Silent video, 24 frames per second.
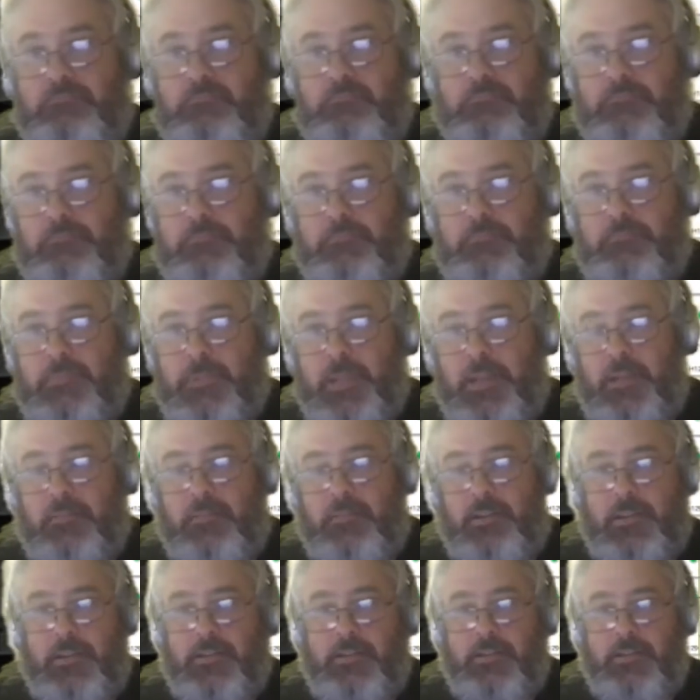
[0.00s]

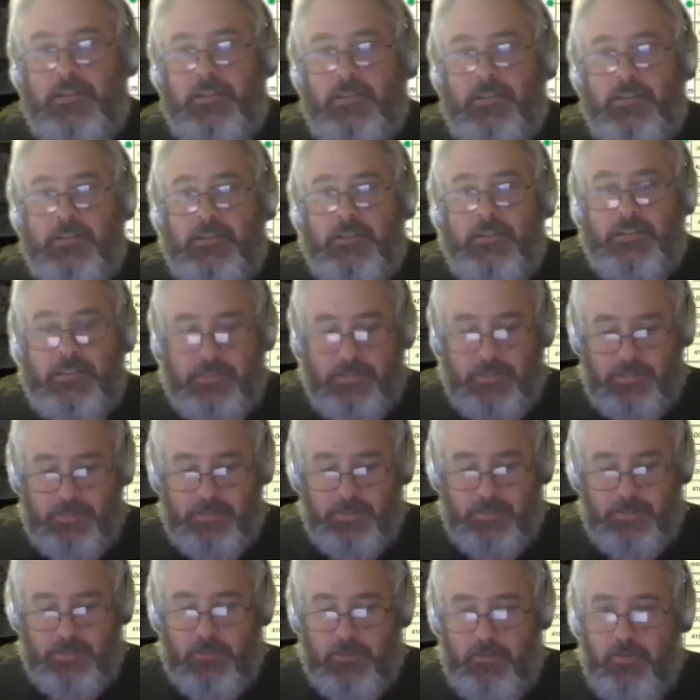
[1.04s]
around
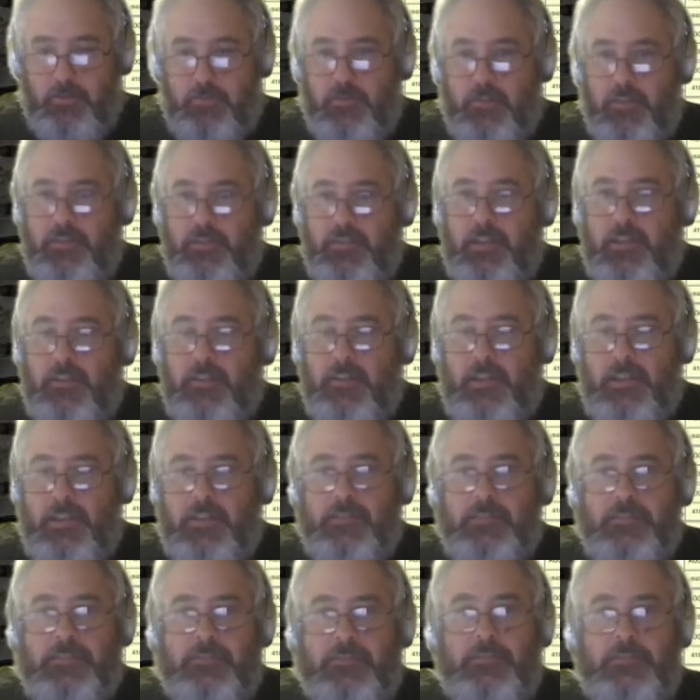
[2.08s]
over
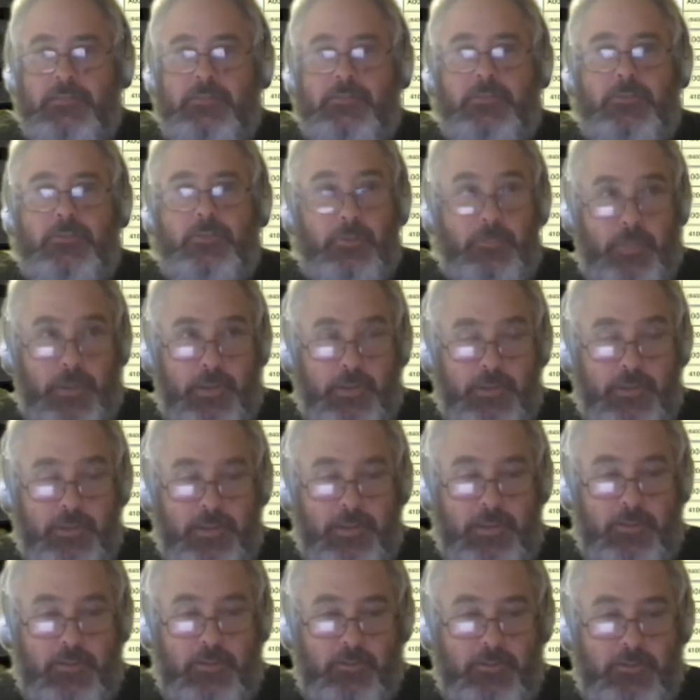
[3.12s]
10,000 sort of
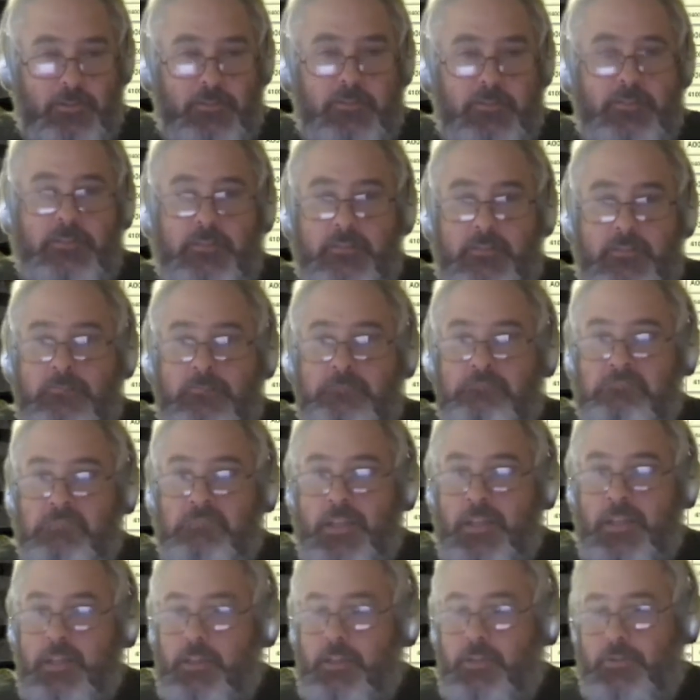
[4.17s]
monthly users, and
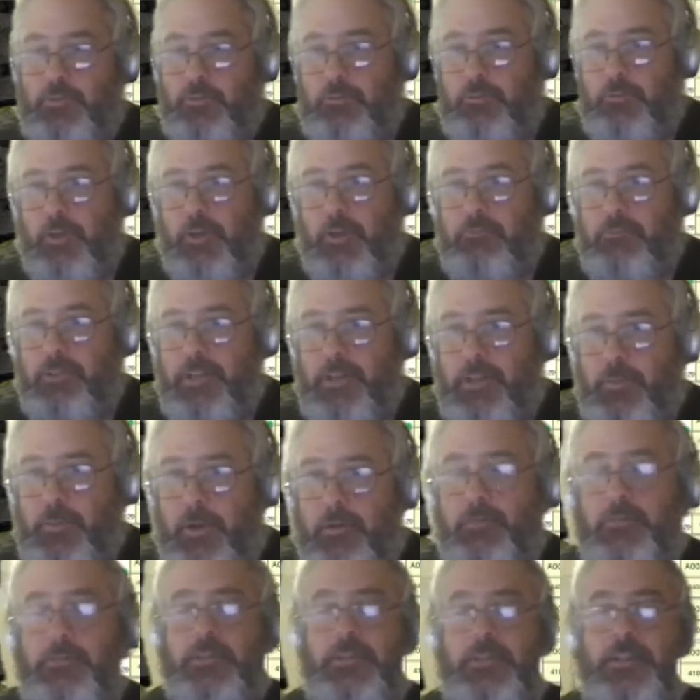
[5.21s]
it's all going really well.
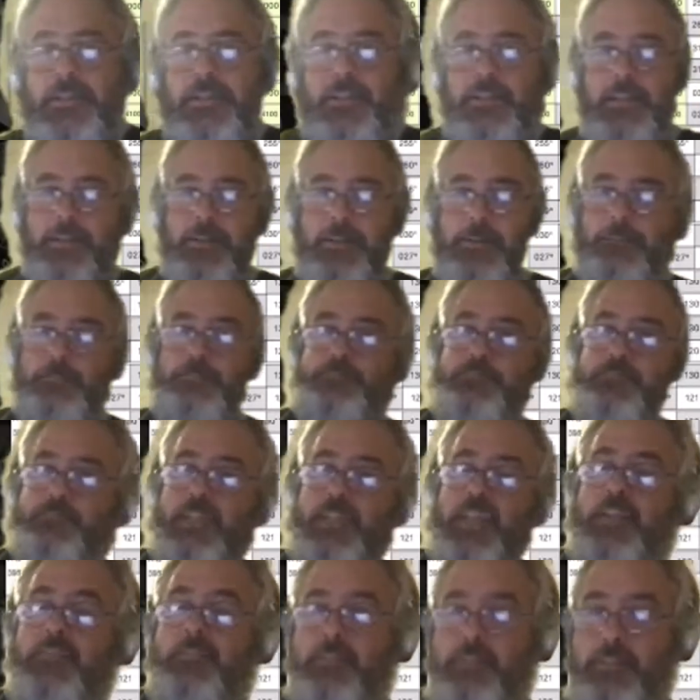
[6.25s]

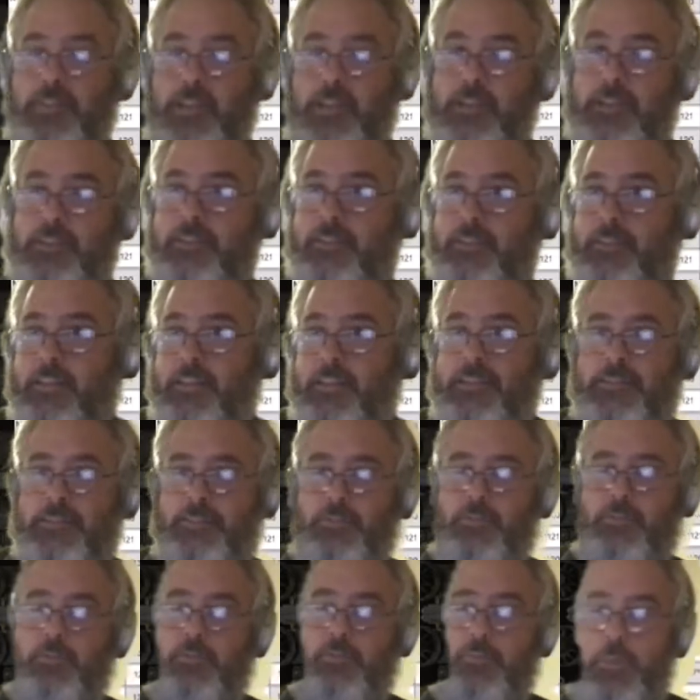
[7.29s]
Even in these
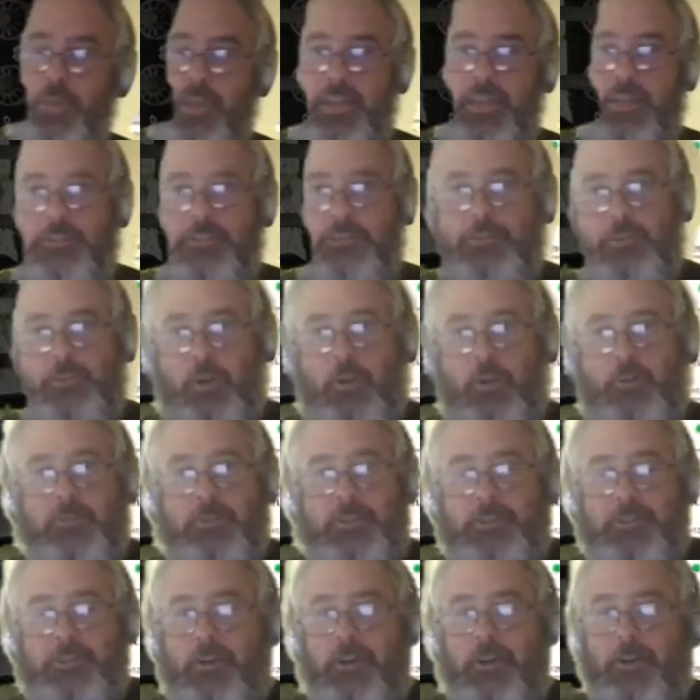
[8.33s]
sort of weird
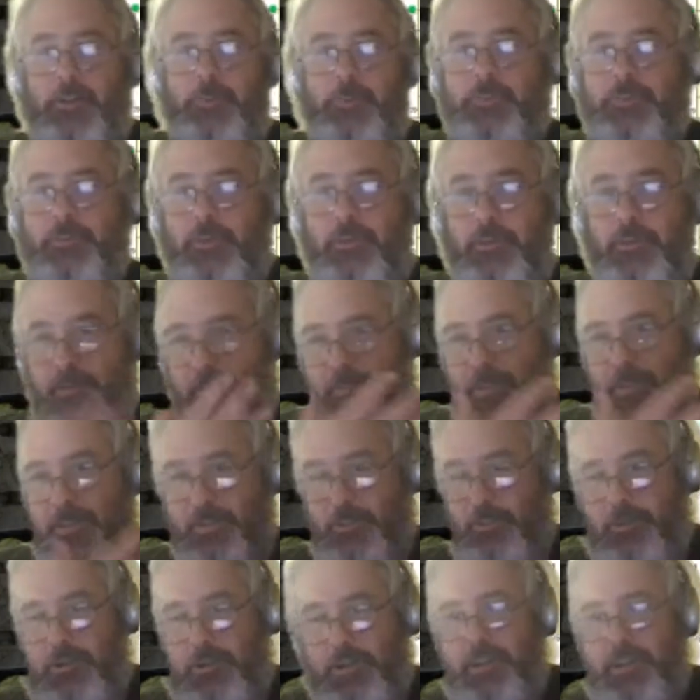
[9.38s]
COVID times, we're in
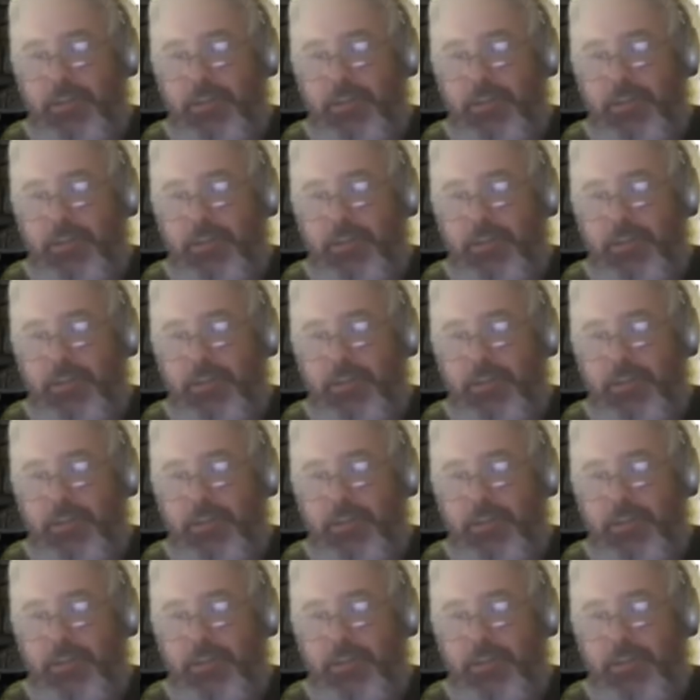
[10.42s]
Victoria,